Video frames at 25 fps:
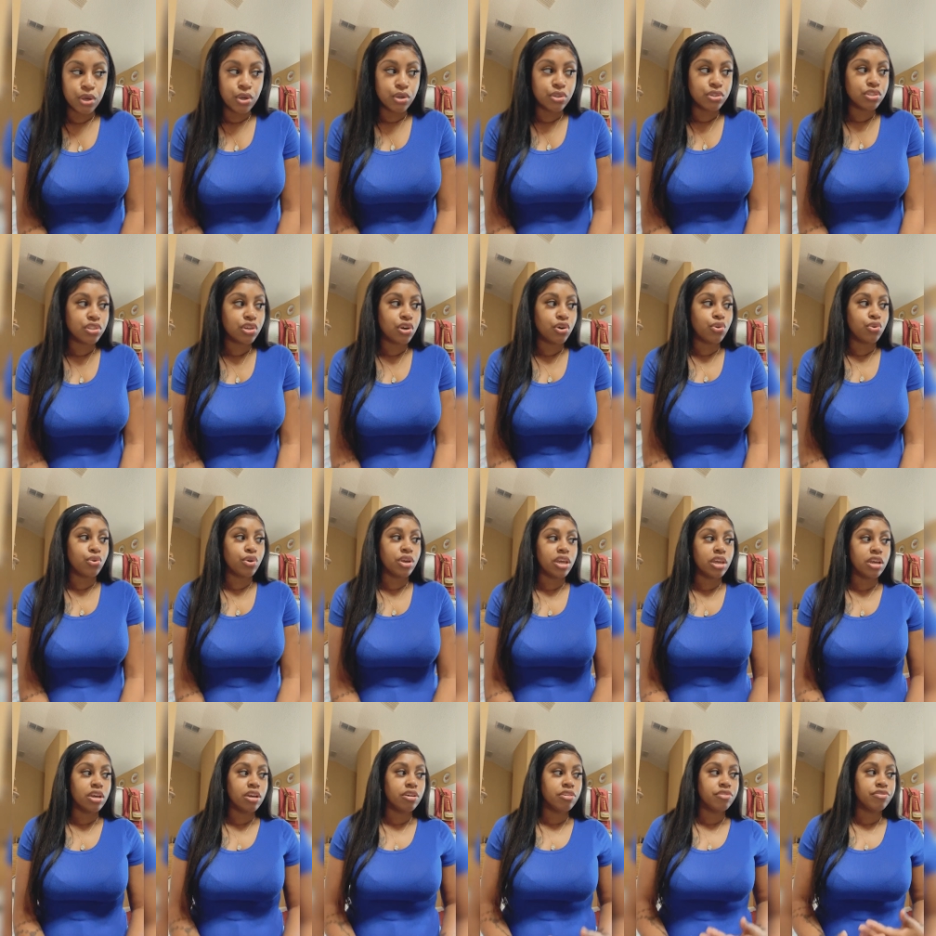So
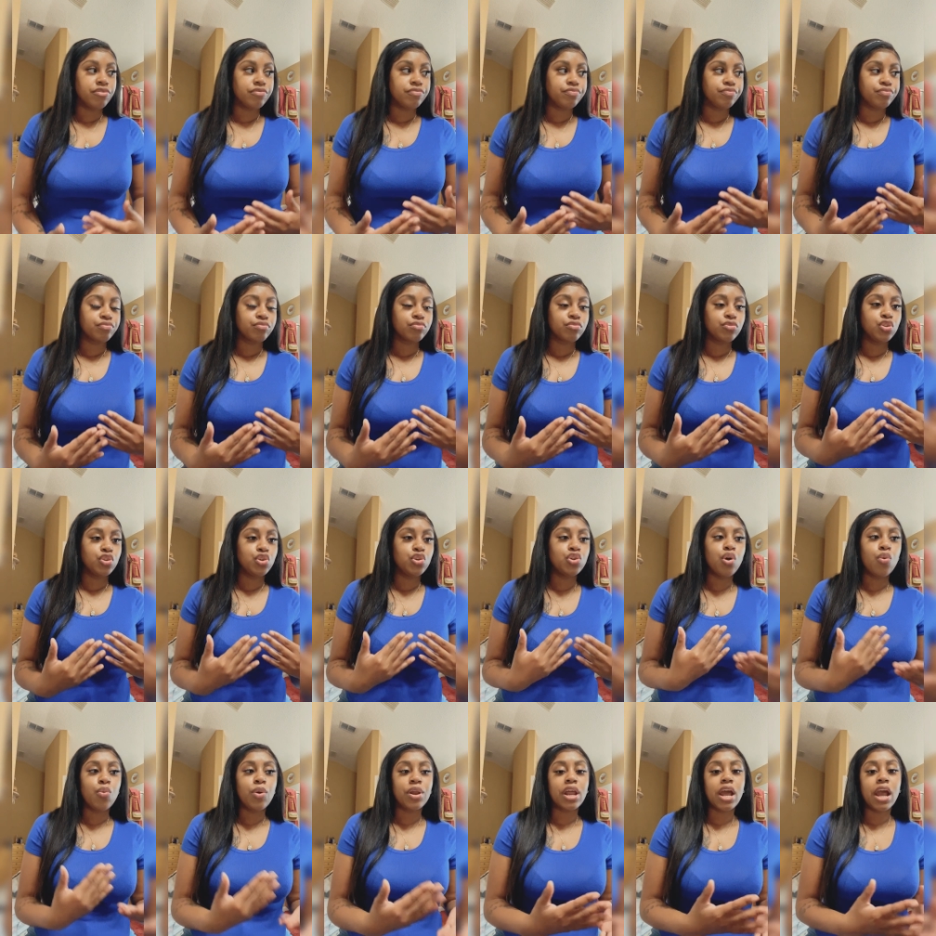if you
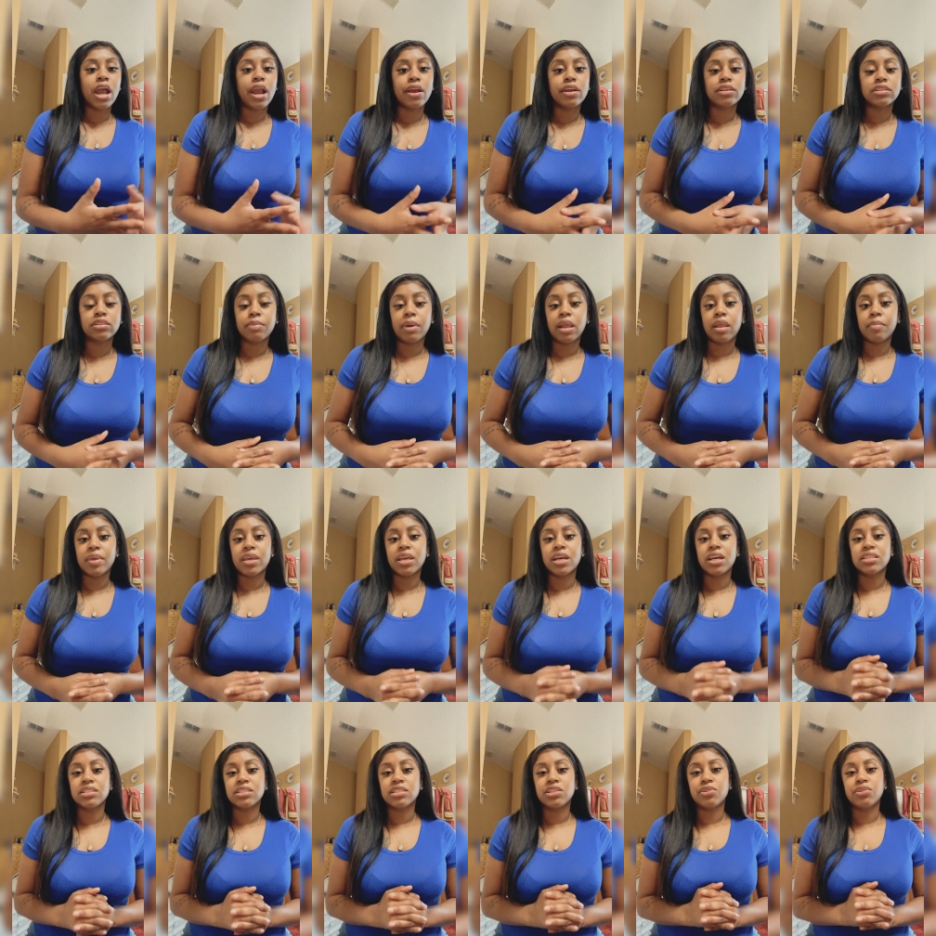don't want to hire somebody
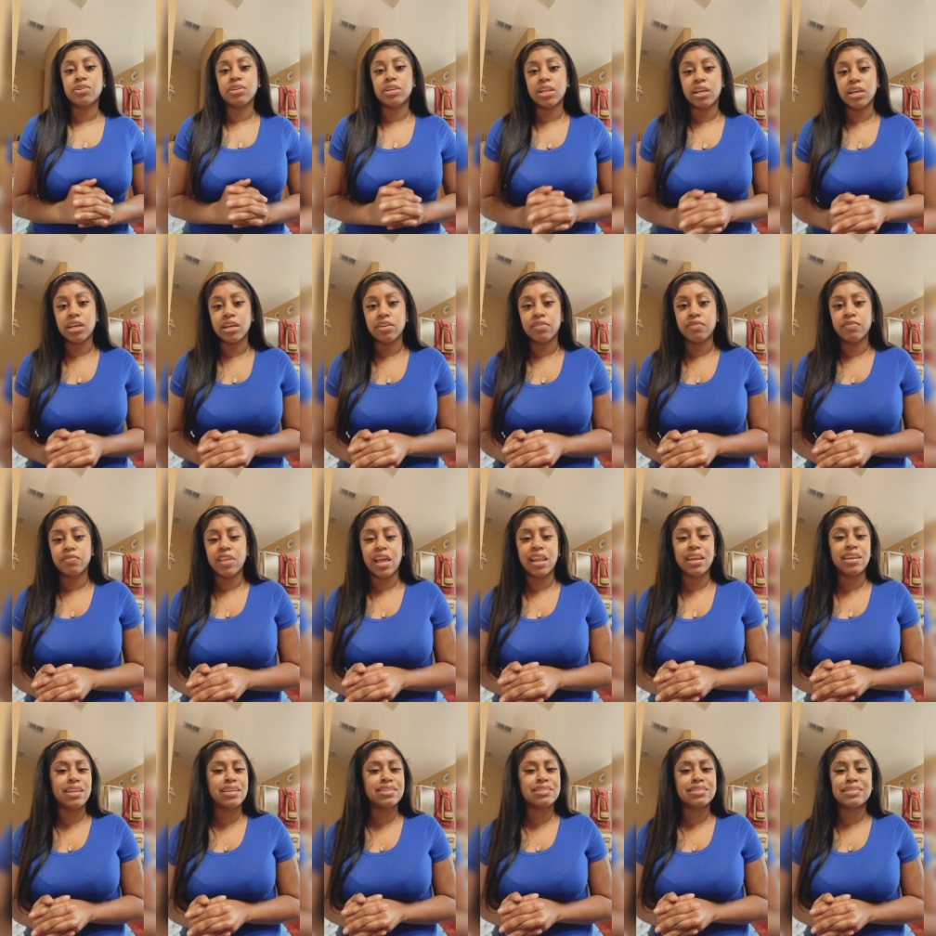because they're deaf,
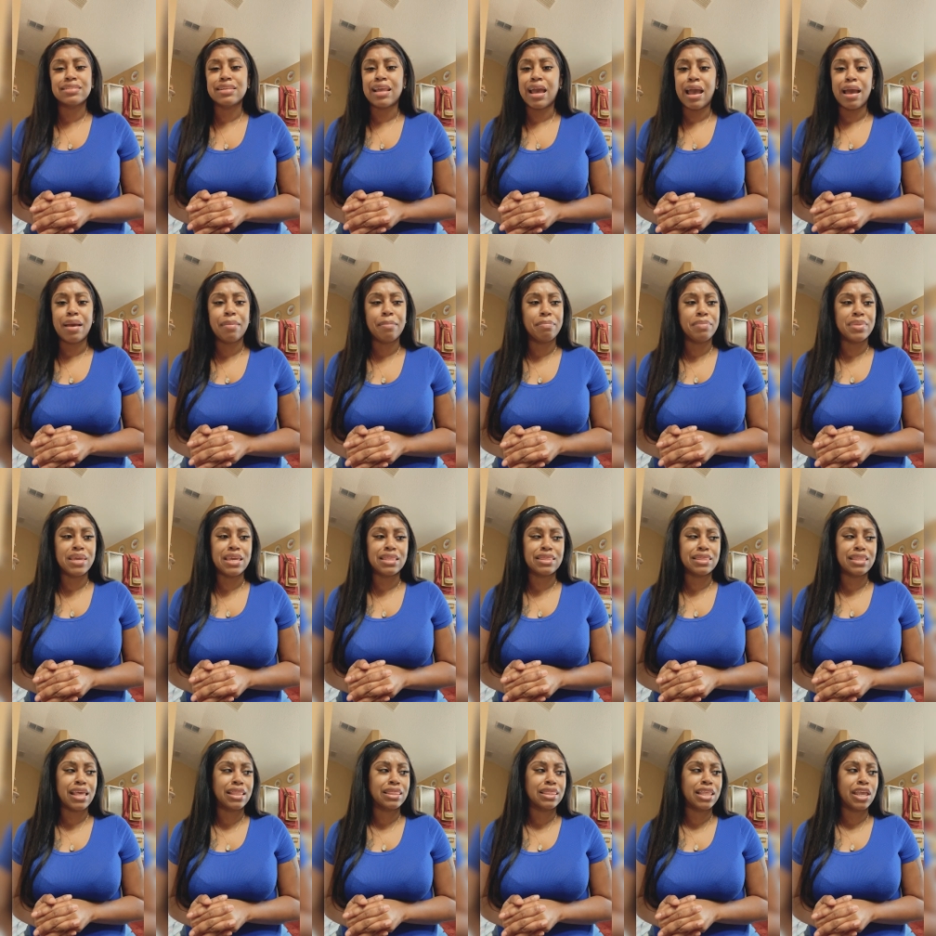that does not mean
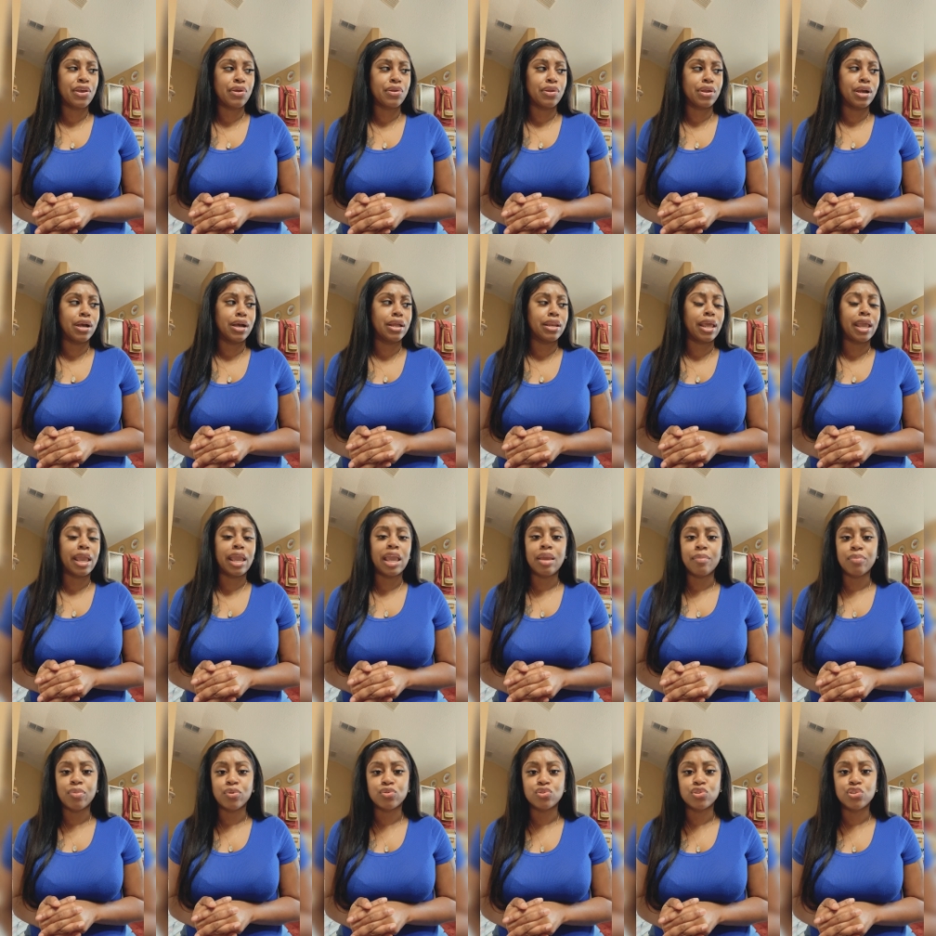that they're
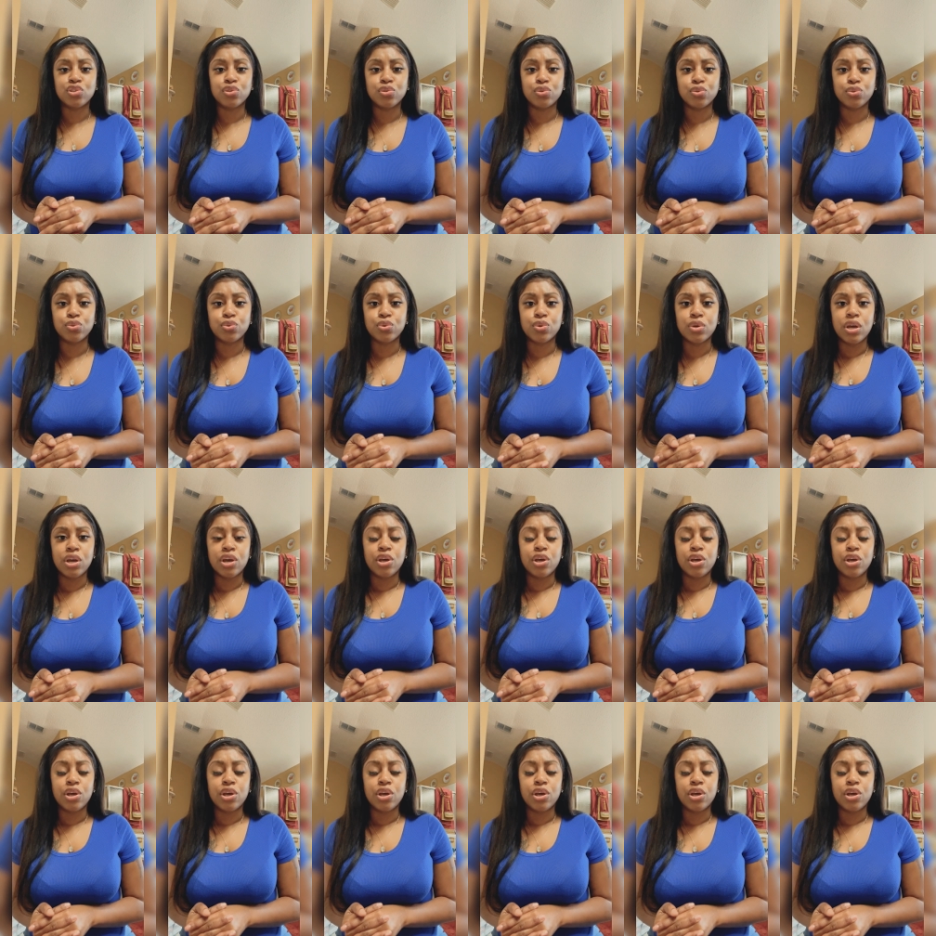unable to